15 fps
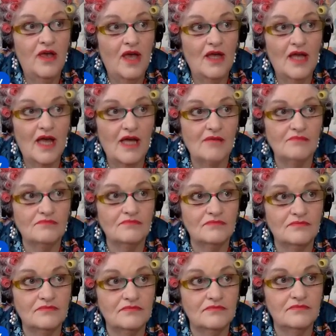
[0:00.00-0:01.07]
that
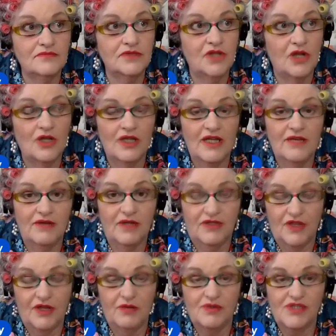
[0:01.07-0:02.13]

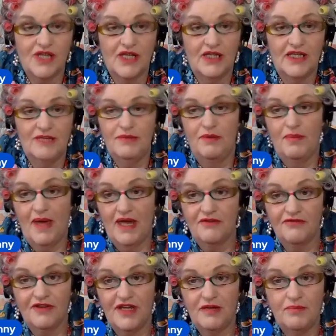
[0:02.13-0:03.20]
he was going to leave me bad
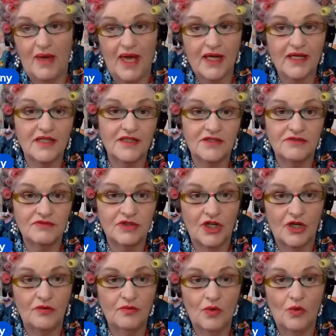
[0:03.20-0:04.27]
feedback and,
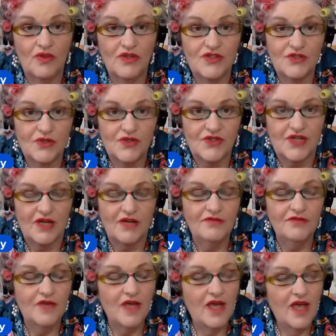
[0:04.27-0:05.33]
all this sort of
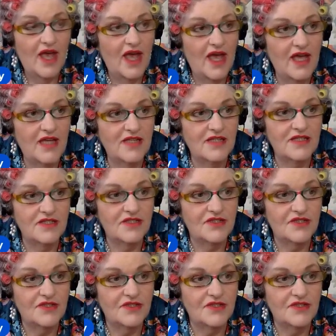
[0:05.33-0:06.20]
stuff. And,